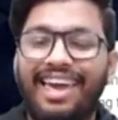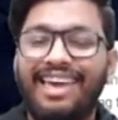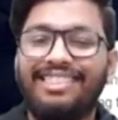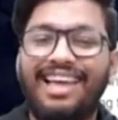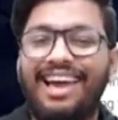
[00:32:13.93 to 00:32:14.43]

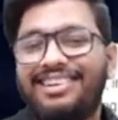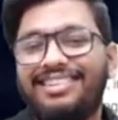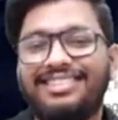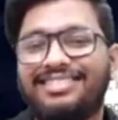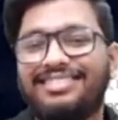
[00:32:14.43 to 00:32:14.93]
And
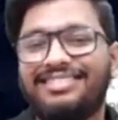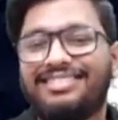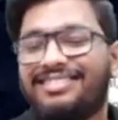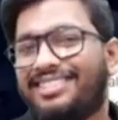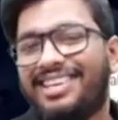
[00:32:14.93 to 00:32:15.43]
that
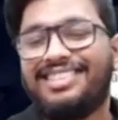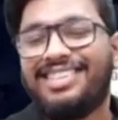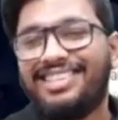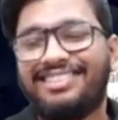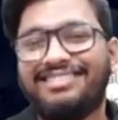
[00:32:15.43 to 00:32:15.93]
is
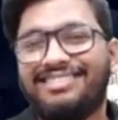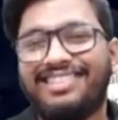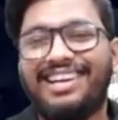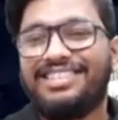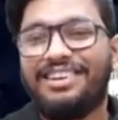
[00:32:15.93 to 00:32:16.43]
it.
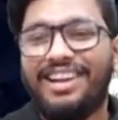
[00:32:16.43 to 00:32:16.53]
That is